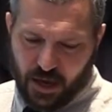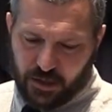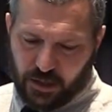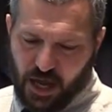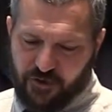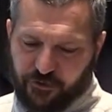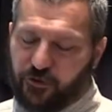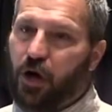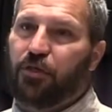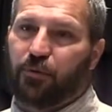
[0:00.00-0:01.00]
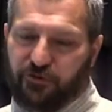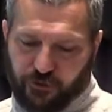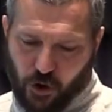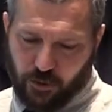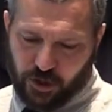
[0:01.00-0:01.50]
The life of all the
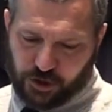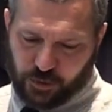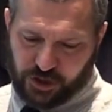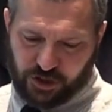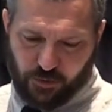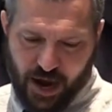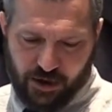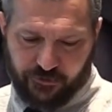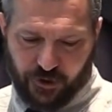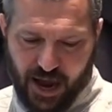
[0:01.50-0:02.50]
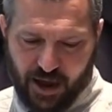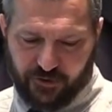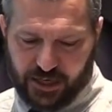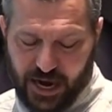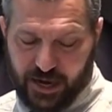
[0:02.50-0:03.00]
reformers was threatened for
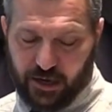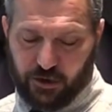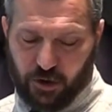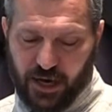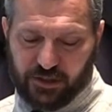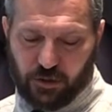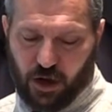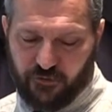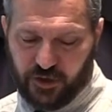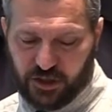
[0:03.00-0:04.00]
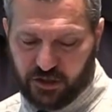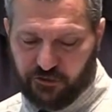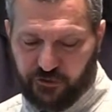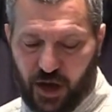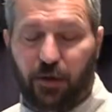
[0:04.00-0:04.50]
advocating Christ's office as the
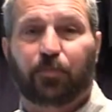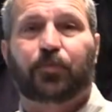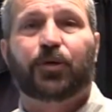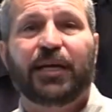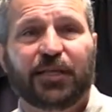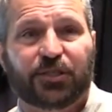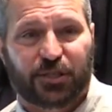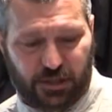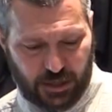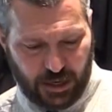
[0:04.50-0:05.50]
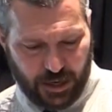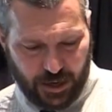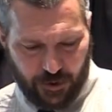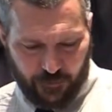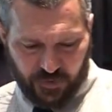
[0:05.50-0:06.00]
final priest
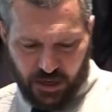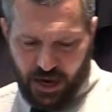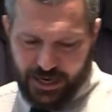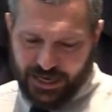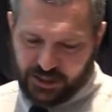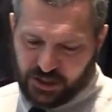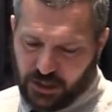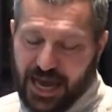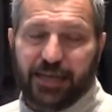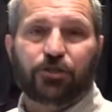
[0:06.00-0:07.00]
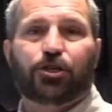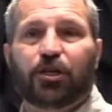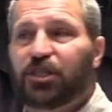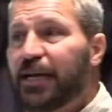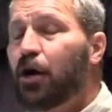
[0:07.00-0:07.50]
against the Latin
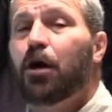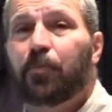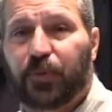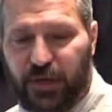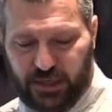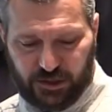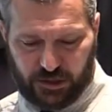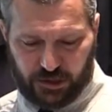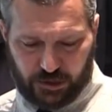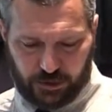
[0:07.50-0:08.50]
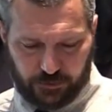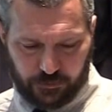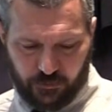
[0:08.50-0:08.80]
church and her priests.